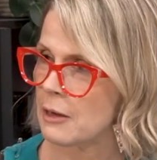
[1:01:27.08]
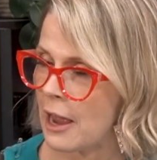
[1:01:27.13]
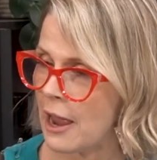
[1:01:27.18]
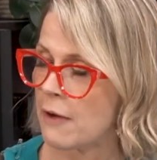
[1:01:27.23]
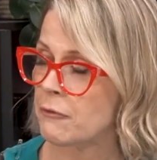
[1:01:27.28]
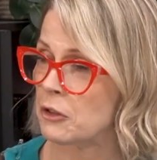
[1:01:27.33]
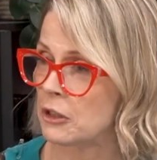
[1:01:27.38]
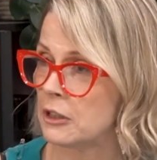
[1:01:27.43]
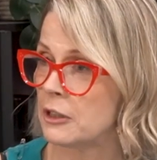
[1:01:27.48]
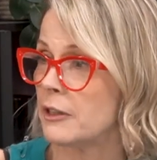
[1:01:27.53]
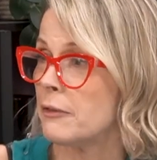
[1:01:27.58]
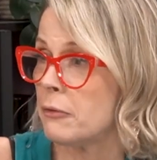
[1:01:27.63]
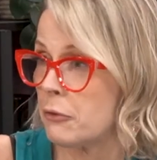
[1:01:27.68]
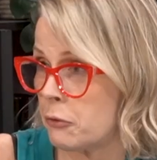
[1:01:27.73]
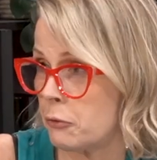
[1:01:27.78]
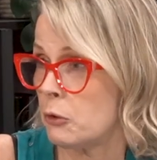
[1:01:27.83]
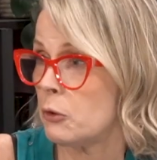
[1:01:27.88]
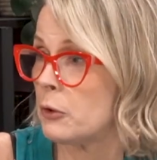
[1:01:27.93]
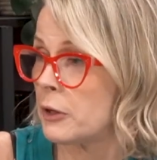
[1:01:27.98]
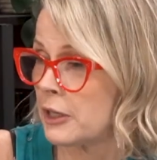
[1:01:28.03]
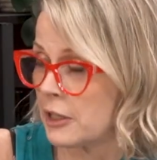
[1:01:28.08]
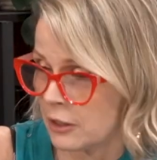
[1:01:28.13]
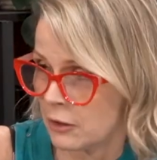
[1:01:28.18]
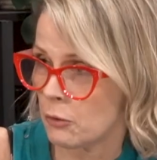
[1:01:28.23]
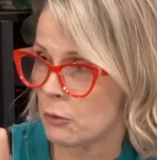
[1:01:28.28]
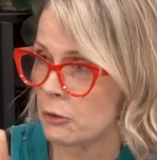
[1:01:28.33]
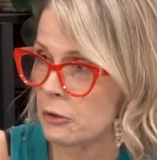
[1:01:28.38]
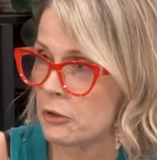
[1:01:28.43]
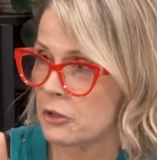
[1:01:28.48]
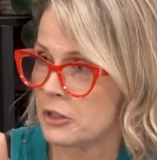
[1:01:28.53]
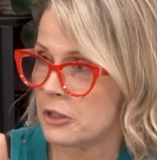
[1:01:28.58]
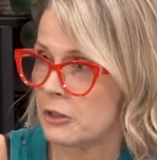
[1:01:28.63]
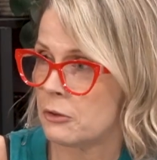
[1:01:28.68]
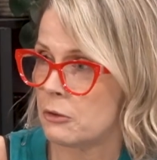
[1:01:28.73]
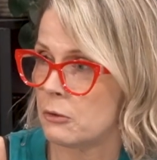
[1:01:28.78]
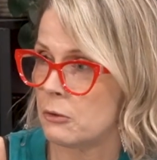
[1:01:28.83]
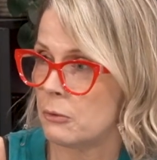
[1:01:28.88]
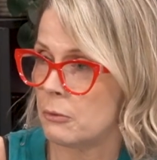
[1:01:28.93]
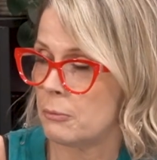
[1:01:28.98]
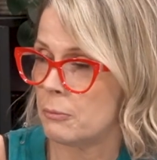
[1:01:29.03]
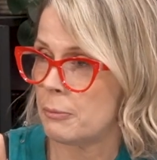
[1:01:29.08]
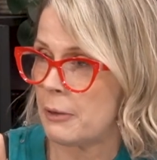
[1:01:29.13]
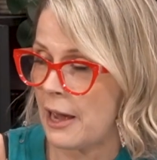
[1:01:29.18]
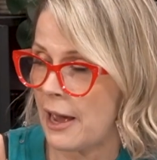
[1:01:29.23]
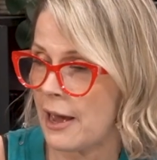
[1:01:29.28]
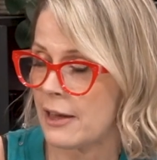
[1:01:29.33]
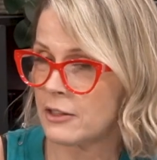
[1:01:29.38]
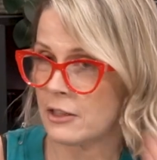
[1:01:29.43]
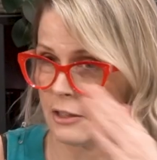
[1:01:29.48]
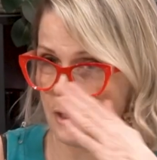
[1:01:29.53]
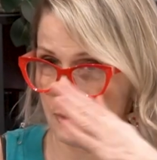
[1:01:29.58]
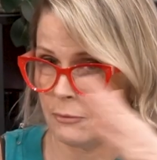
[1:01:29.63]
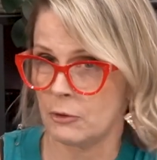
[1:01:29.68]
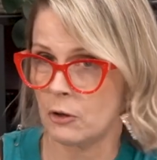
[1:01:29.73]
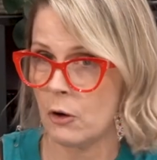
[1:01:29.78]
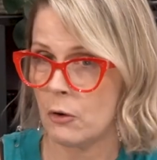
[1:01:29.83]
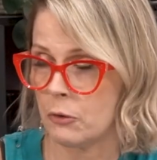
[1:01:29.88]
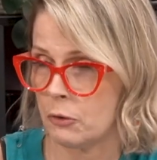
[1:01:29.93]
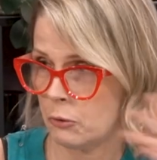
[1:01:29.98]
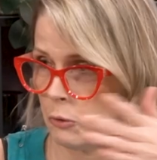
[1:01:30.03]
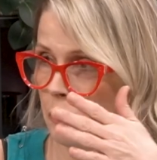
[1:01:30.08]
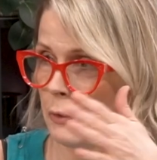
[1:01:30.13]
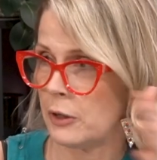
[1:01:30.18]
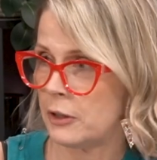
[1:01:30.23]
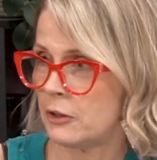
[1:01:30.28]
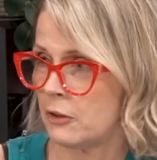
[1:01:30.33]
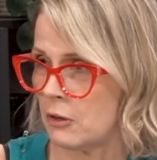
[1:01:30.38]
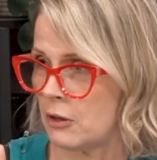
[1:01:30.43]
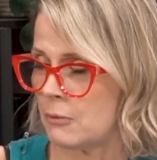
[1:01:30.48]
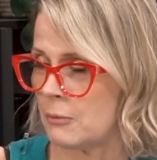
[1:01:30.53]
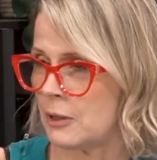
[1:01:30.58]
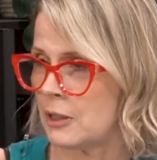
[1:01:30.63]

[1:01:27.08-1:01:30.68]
I have to live through it in order to pass it, go through it. You know what I